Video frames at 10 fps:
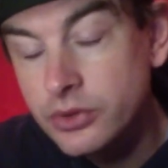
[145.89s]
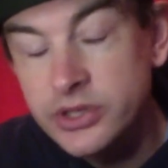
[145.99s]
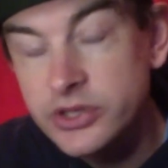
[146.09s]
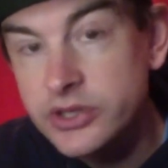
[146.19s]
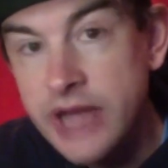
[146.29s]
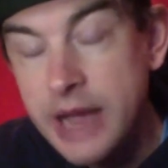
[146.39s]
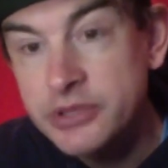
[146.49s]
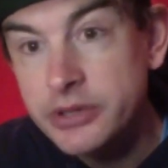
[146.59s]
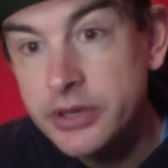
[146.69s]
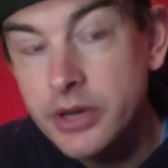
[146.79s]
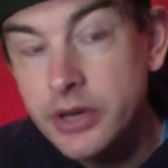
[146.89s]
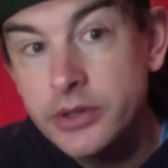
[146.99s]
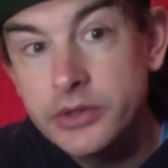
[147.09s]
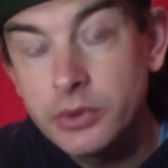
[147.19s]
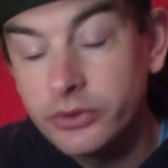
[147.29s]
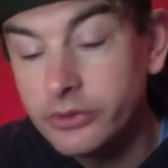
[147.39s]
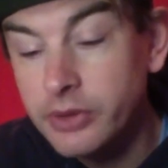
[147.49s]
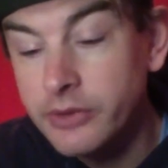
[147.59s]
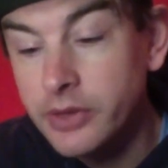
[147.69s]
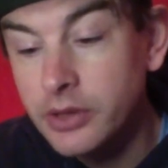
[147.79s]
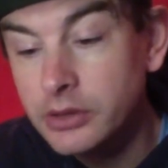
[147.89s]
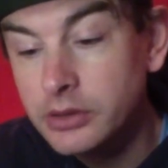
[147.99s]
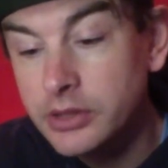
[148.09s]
that is just absolutely no use whatsoever.